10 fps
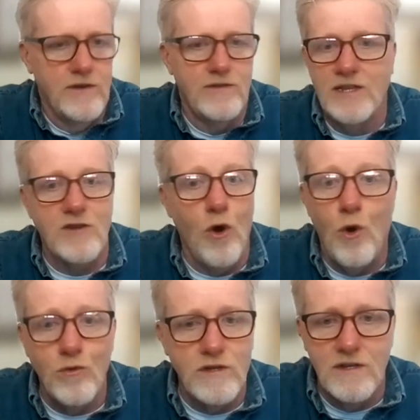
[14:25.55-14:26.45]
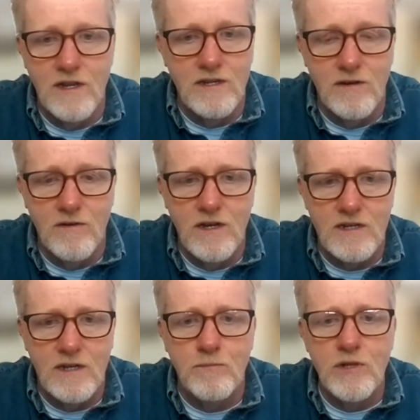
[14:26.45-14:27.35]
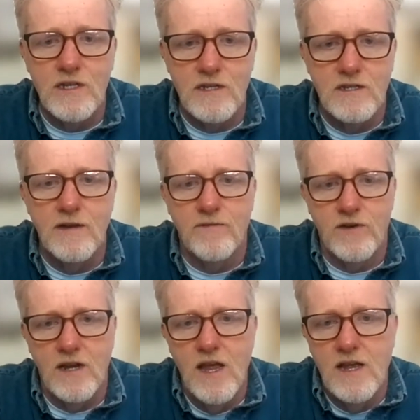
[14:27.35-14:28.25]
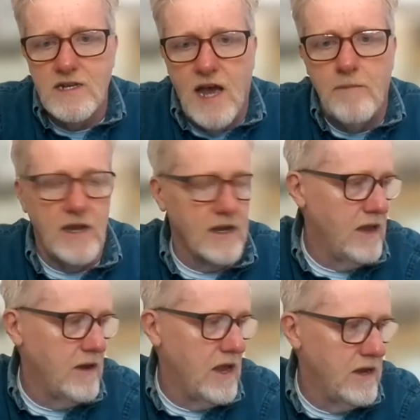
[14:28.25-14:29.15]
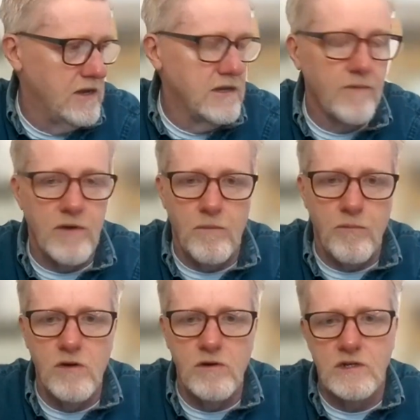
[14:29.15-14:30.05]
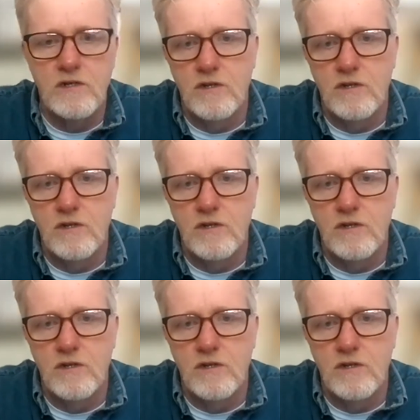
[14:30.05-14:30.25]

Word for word: That's a wholly, you know, a completely different topic and, and a different approach right.